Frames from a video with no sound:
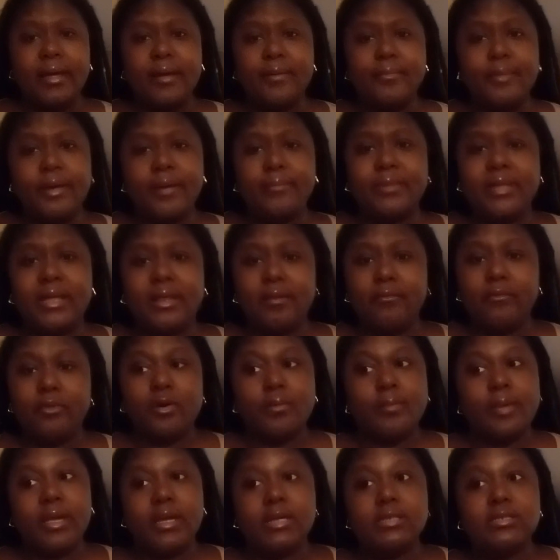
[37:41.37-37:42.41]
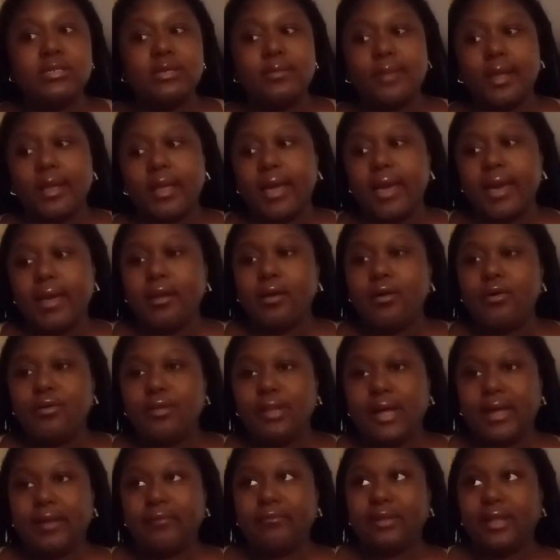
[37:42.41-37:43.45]
I'm not even gonna make it seem like I had a whole
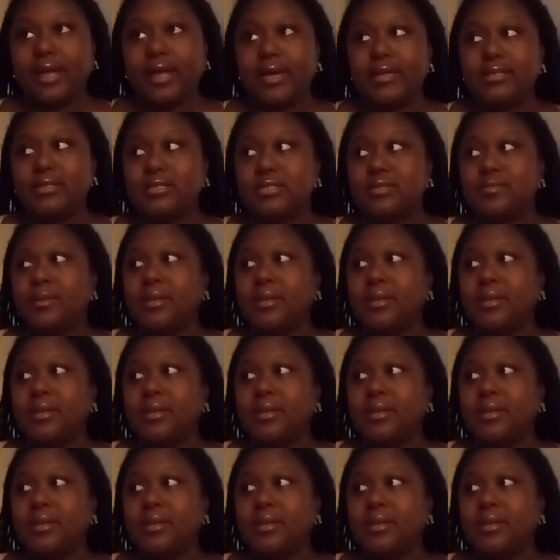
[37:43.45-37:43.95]
lot of glasses,